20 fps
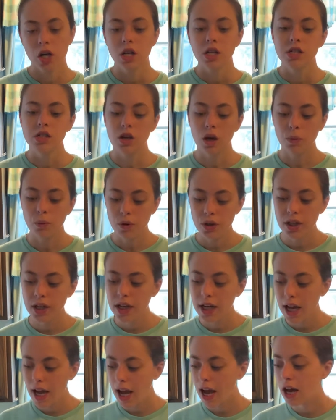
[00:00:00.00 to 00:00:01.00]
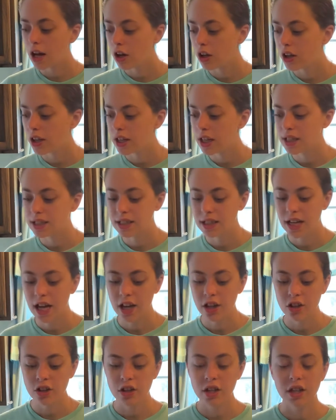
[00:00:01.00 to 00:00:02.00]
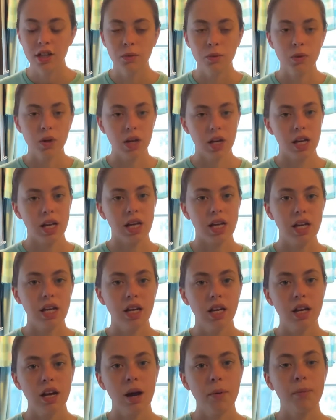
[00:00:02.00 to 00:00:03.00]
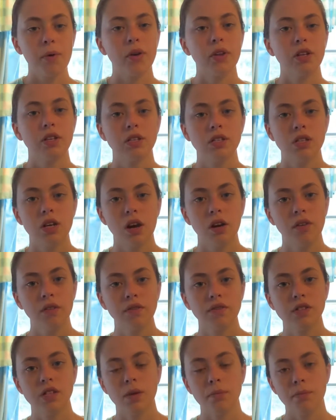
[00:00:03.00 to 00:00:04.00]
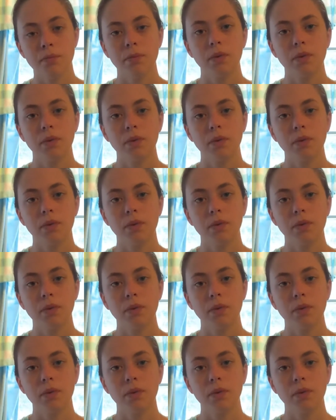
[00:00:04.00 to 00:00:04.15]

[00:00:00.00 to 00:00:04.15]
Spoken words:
So we're gonna add all of that together, and then we're gonna heat it up on the stove to,